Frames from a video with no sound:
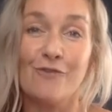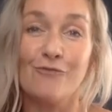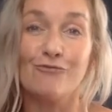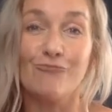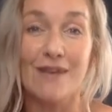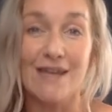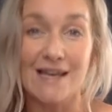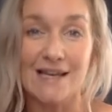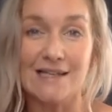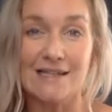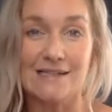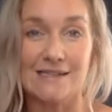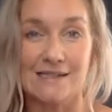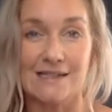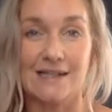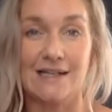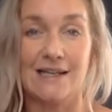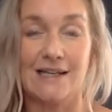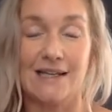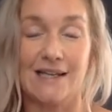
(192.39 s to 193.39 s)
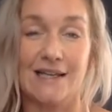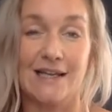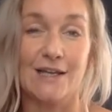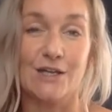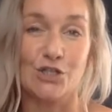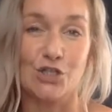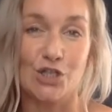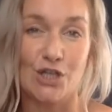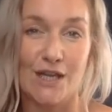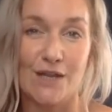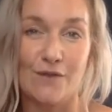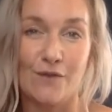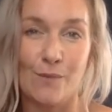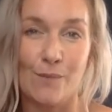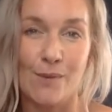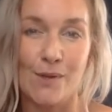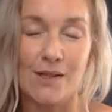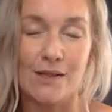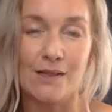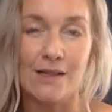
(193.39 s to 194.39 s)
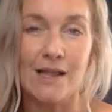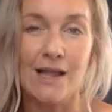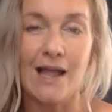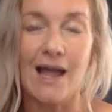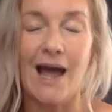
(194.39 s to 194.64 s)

realistically achievable